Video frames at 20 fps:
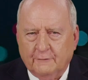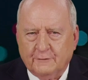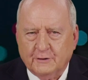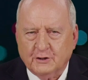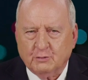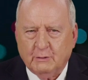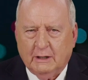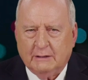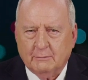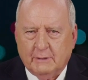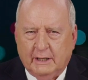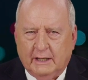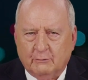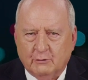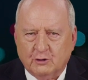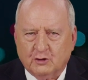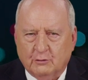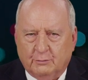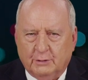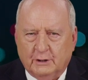if there's one man
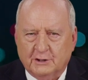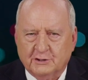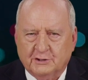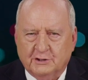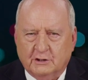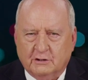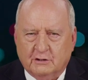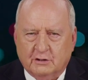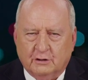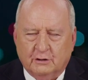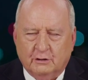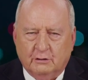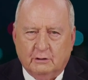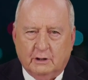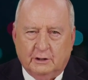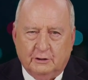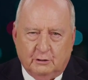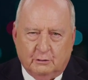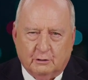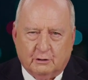we should be listening to,
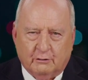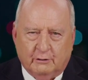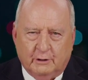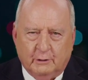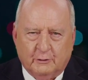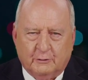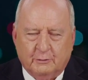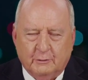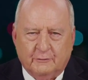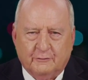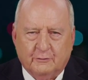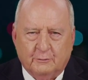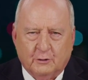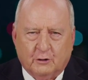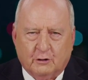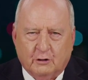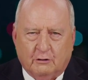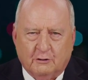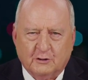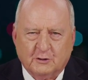and you agree with me from
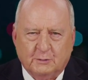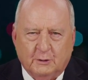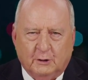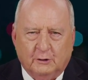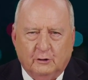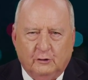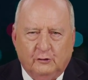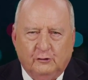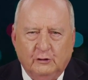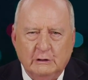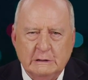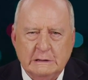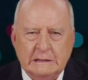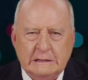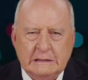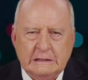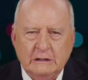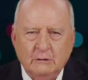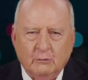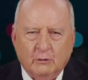your correspondence,
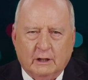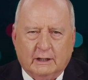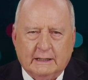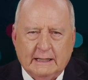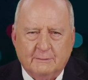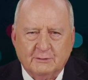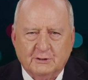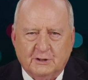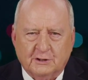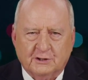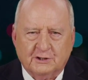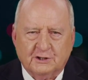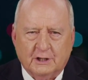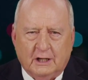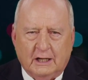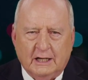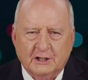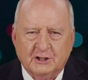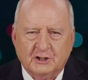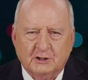when it comes to the
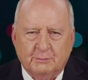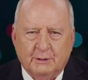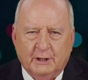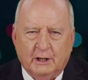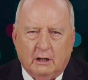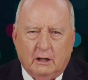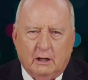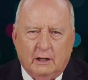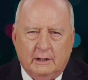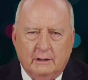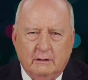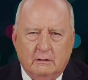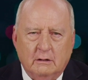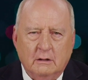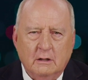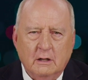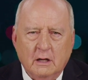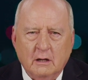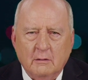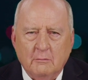science
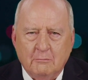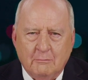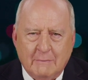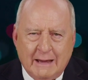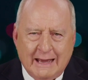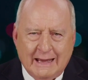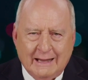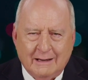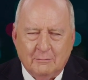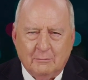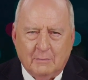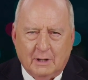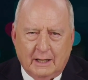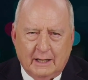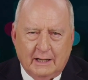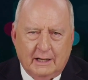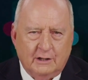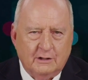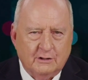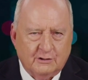behind
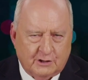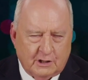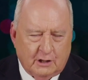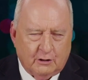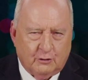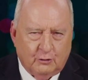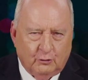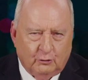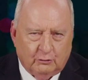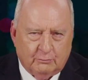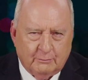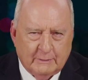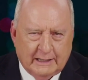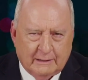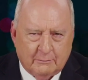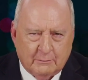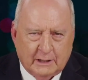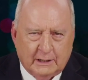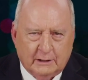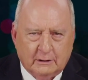man-made, so-called
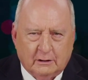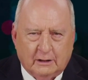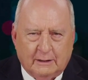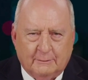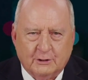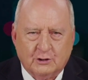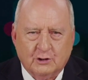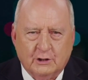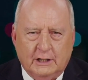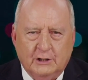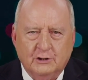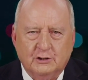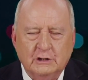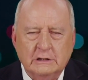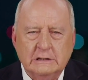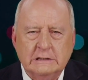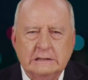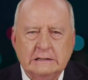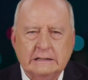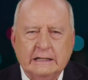man-made climate change,
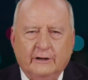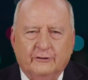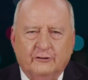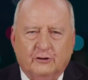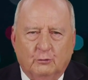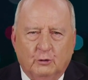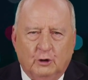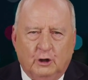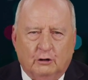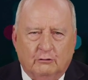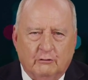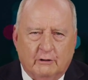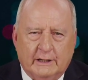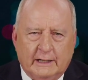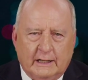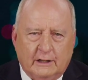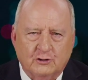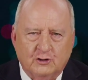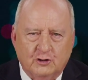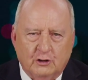it's the
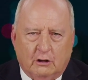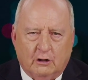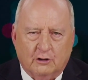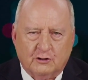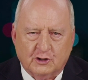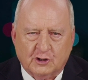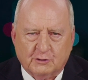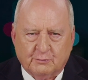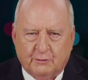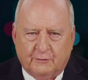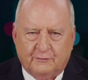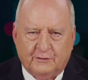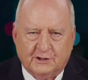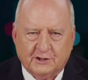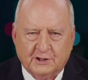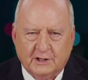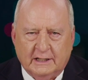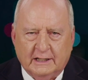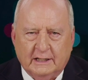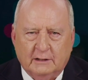world-renowned geologist,
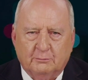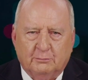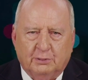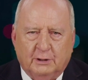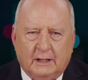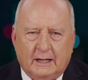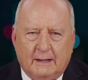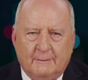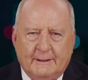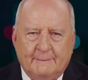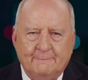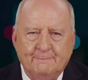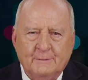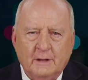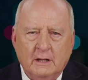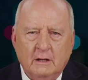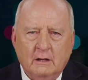Professor Ian Plimer.